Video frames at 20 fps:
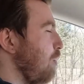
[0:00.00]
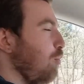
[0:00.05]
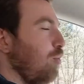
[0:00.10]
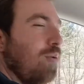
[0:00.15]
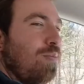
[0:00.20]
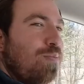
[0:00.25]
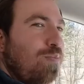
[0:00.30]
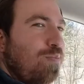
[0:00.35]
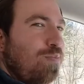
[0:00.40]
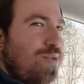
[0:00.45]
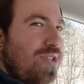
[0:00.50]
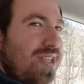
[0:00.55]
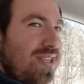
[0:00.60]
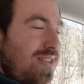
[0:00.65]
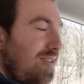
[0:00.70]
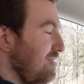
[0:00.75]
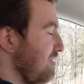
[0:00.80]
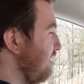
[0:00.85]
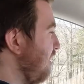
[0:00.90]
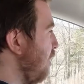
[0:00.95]
We're
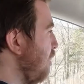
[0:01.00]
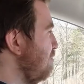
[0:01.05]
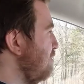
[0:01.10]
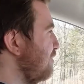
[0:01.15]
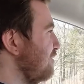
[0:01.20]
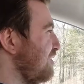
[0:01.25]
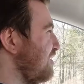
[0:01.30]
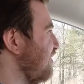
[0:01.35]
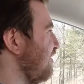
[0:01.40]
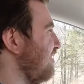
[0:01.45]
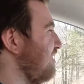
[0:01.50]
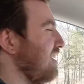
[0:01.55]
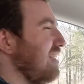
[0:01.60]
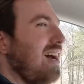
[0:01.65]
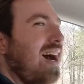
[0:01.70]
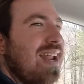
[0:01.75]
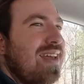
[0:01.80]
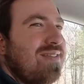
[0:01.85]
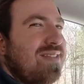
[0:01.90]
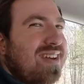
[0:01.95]
almost certainly
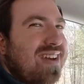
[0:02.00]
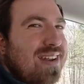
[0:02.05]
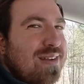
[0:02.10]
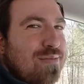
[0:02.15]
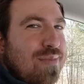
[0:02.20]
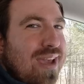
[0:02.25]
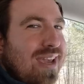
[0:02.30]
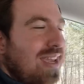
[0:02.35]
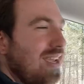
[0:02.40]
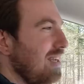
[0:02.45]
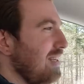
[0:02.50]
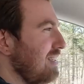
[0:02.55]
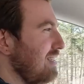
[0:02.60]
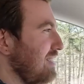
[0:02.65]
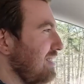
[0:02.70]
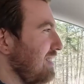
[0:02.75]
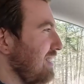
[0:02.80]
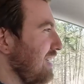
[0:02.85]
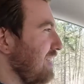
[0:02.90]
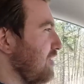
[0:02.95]
not even going to make it
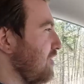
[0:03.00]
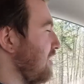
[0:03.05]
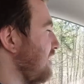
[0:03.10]
to St.